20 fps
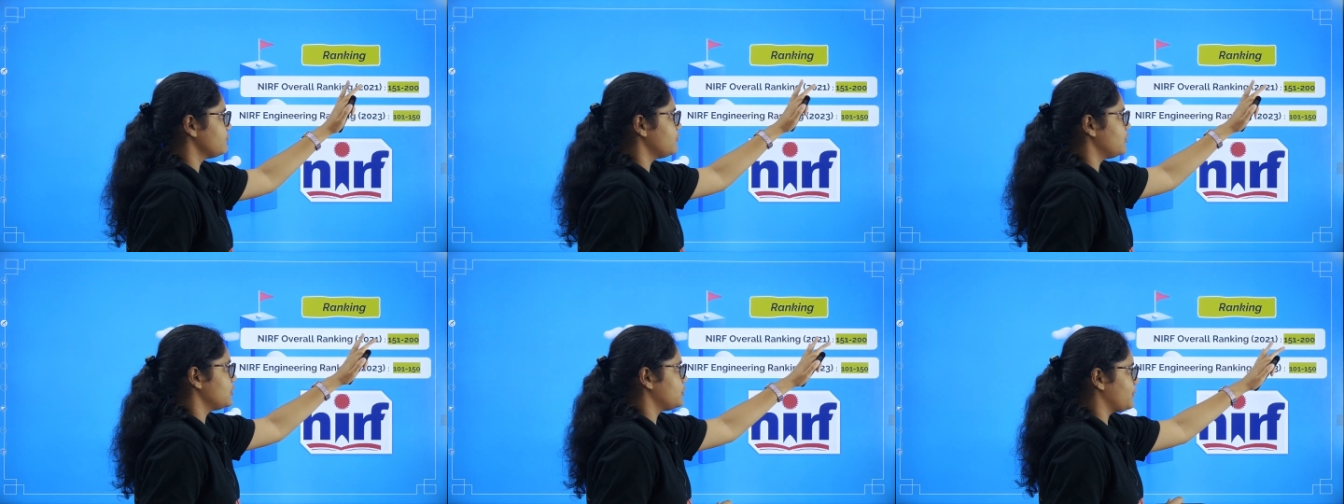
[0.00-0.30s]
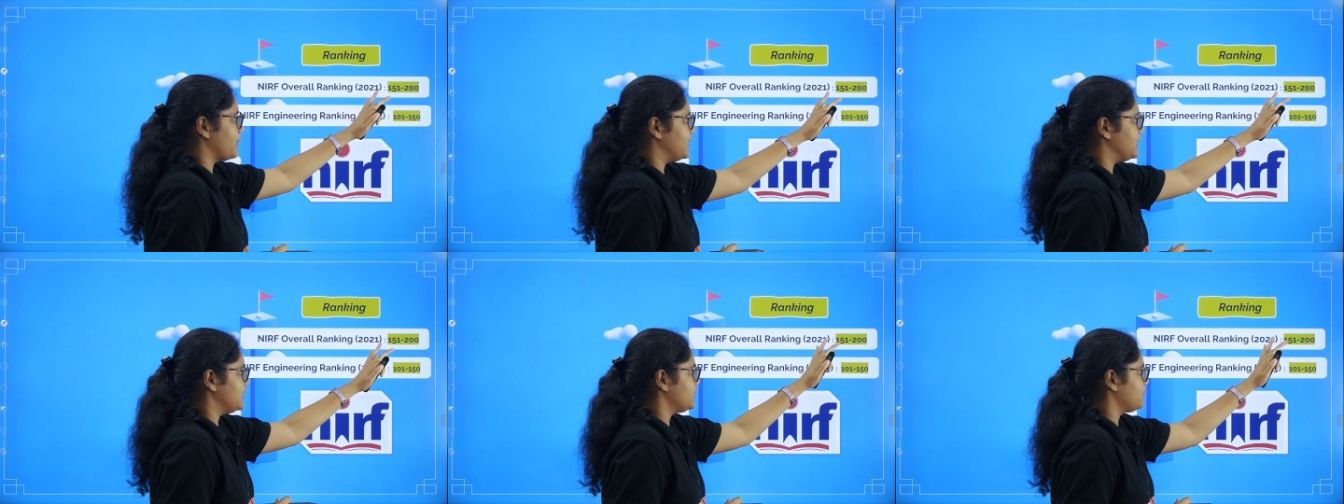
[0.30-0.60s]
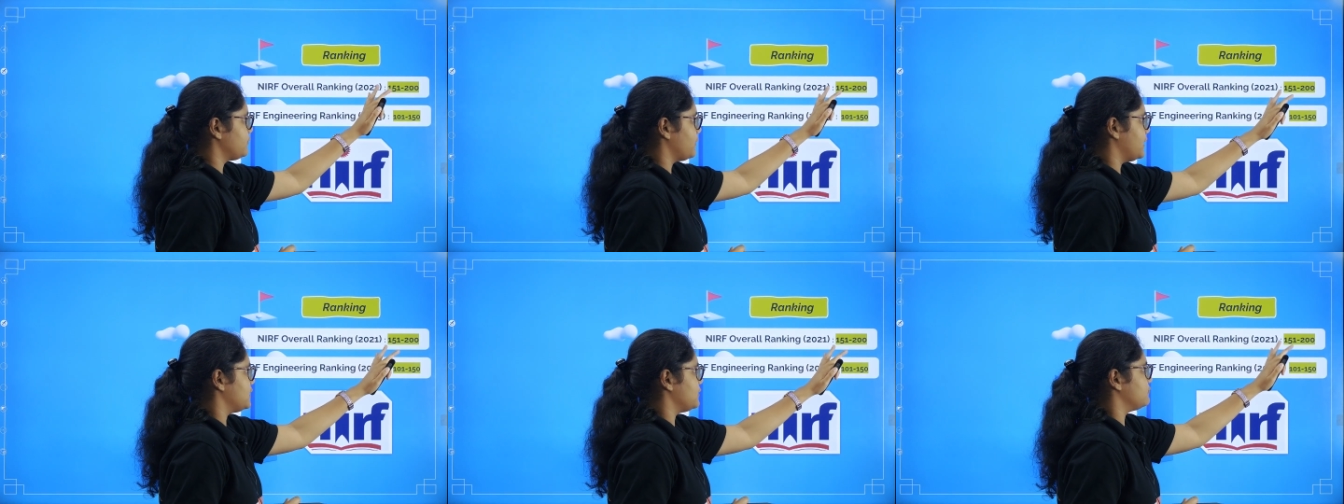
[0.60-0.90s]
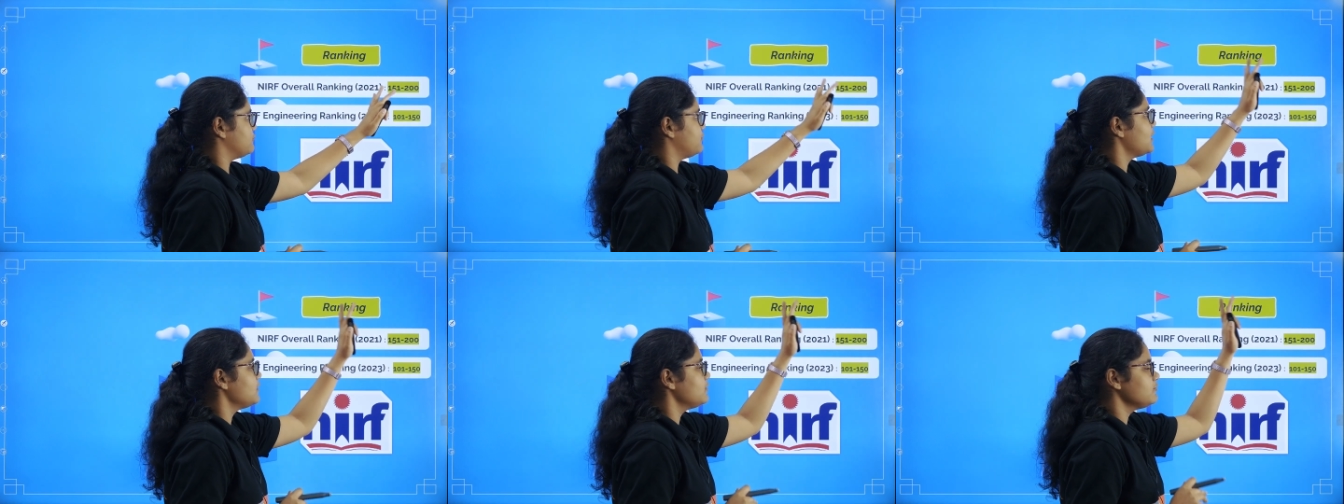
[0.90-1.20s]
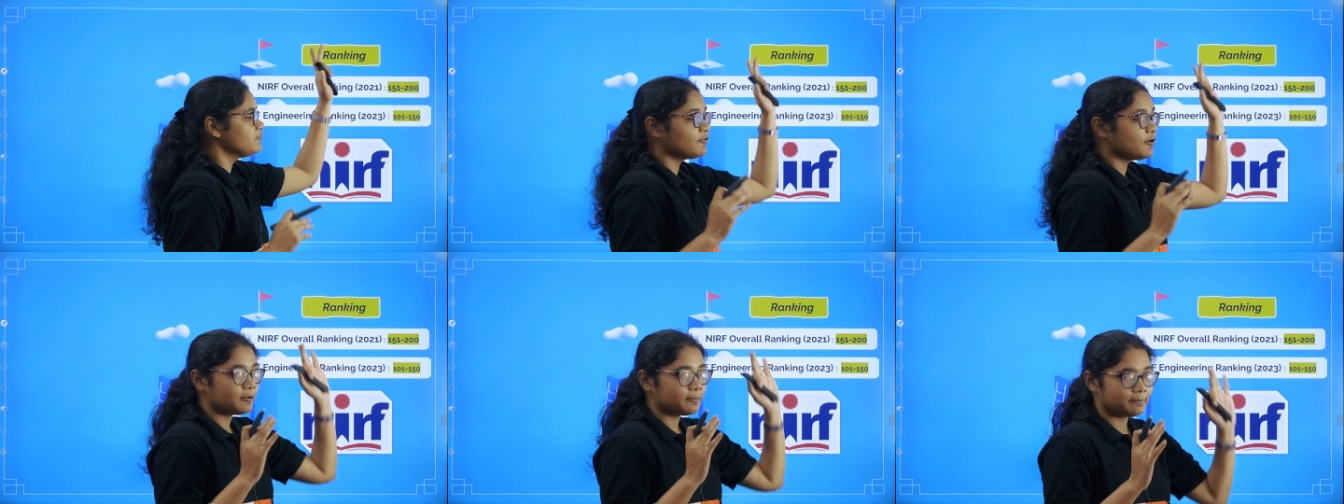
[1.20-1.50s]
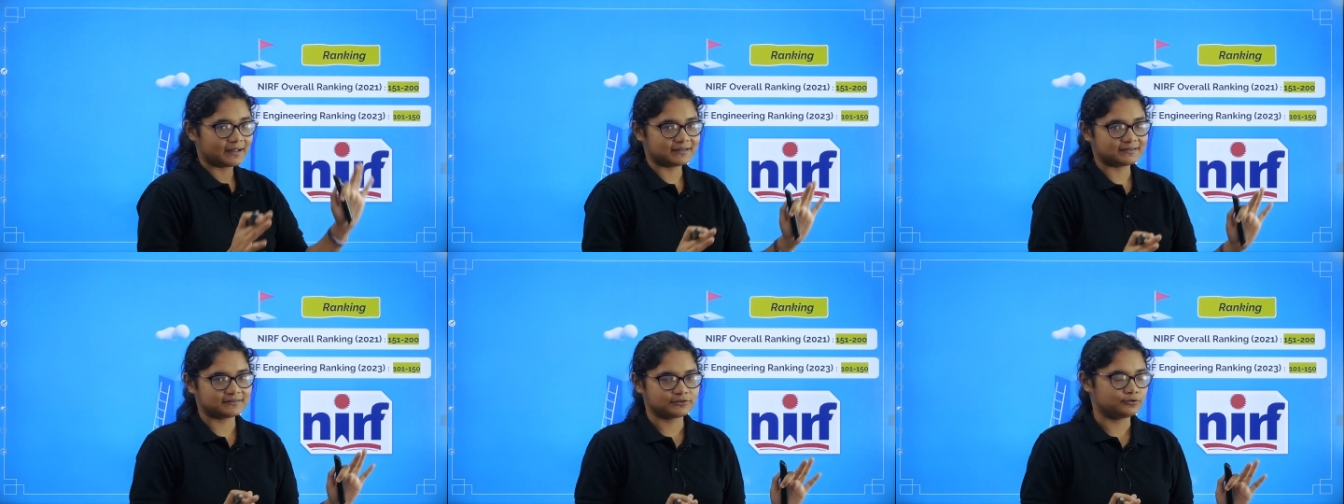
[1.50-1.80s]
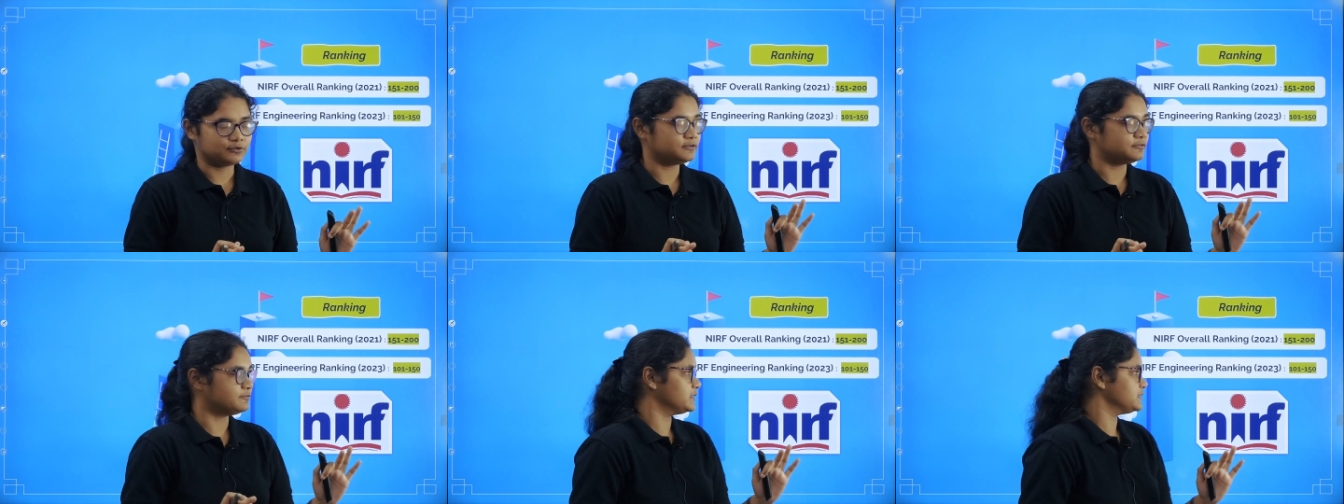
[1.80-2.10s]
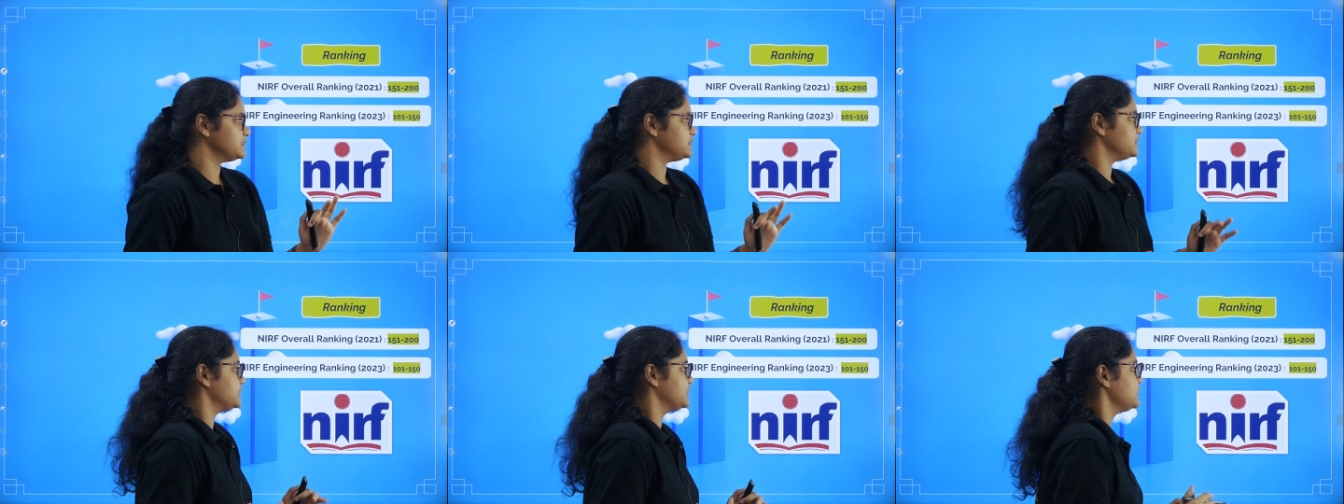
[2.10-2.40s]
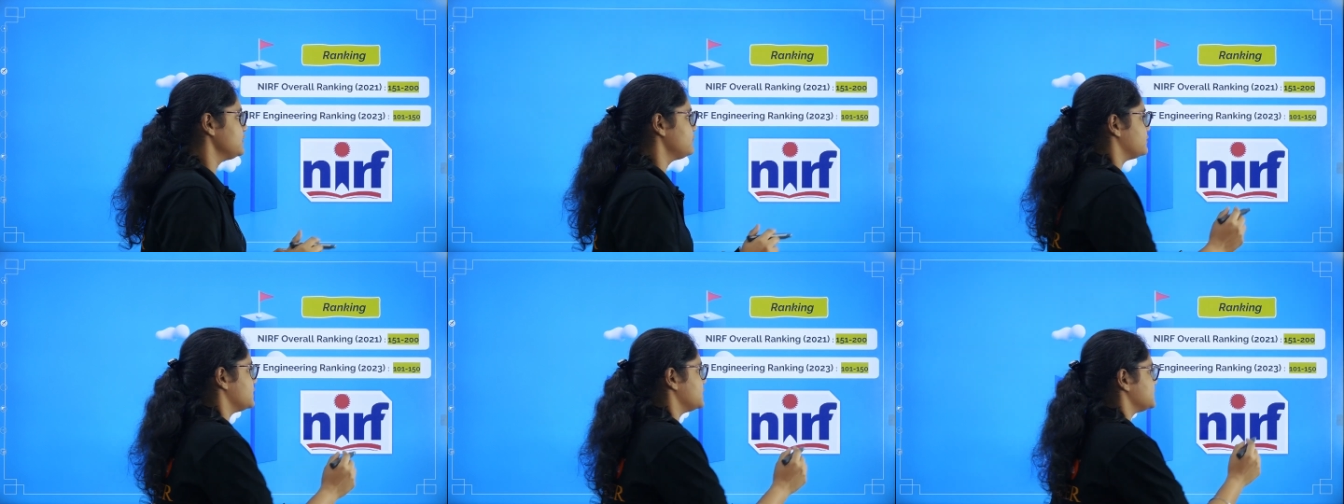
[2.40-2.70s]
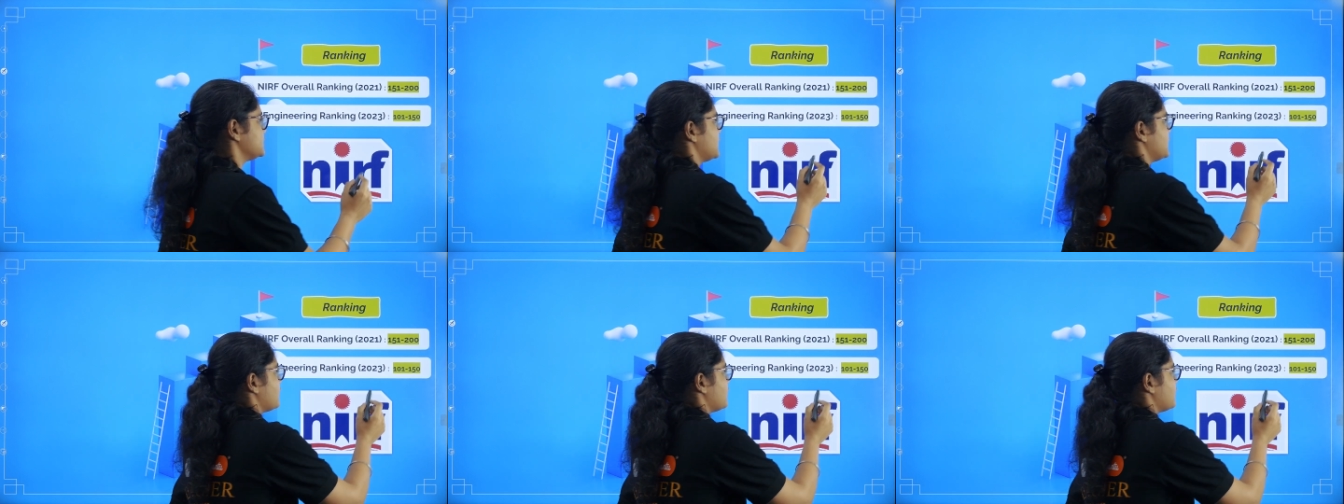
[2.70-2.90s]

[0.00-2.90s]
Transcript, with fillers: for 2021 for PES University was